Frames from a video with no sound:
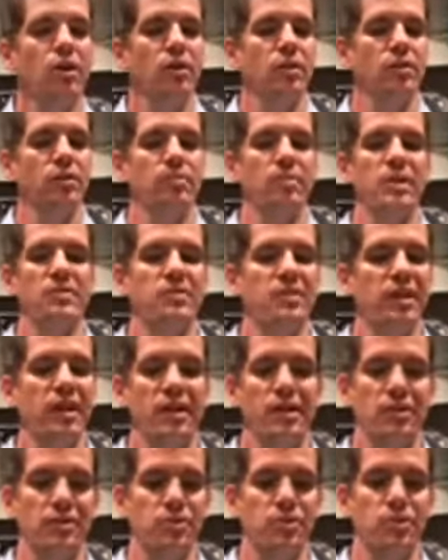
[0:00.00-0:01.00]
a
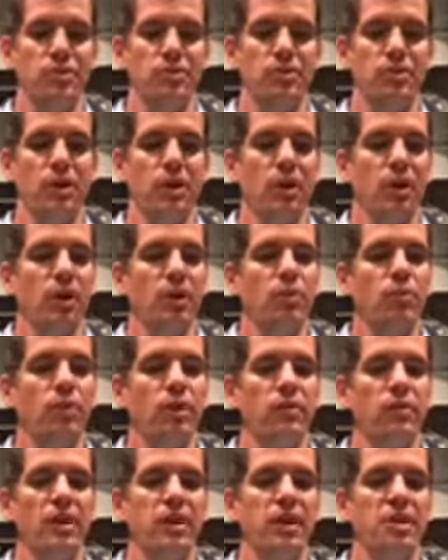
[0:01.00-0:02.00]
Messianic Jew.
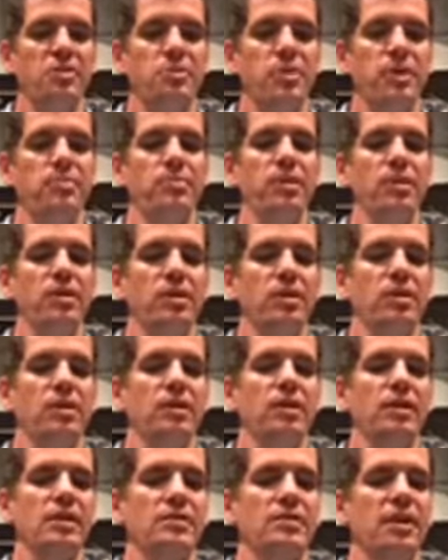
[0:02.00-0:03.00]
Whatever the case may be,
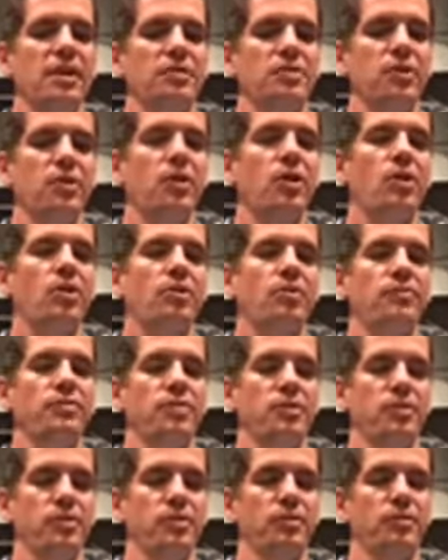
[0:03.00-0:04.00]
he takes our heart of
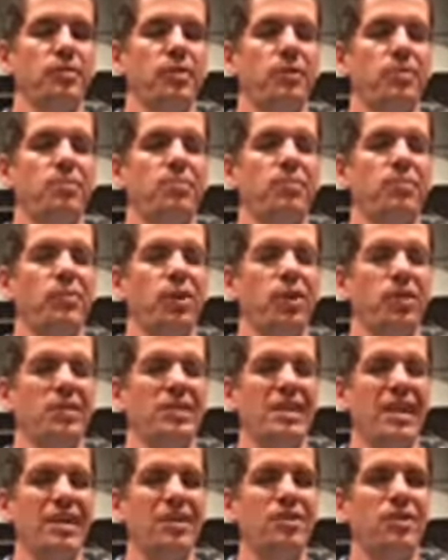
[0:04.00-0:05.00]
stone, our, our
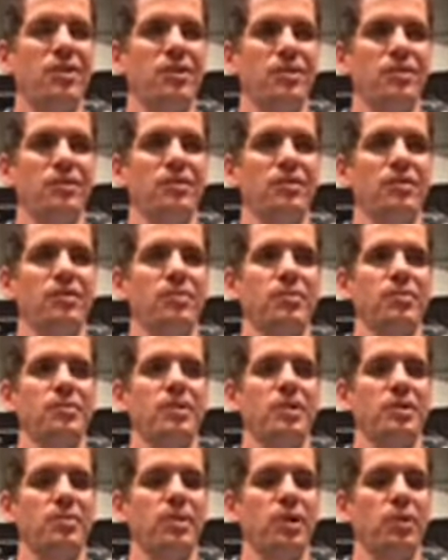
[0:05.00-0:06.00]
dead heart, like we
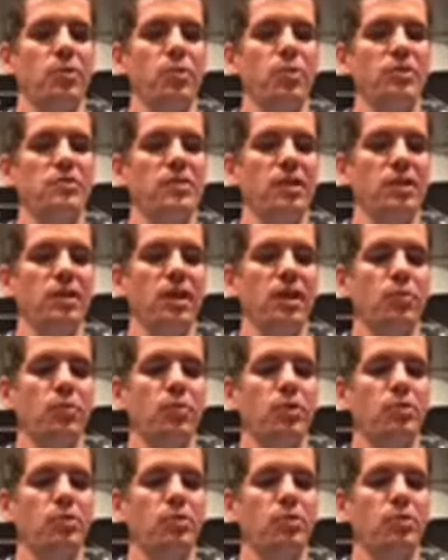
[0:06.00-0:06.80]
talked about on Wednesday night. We were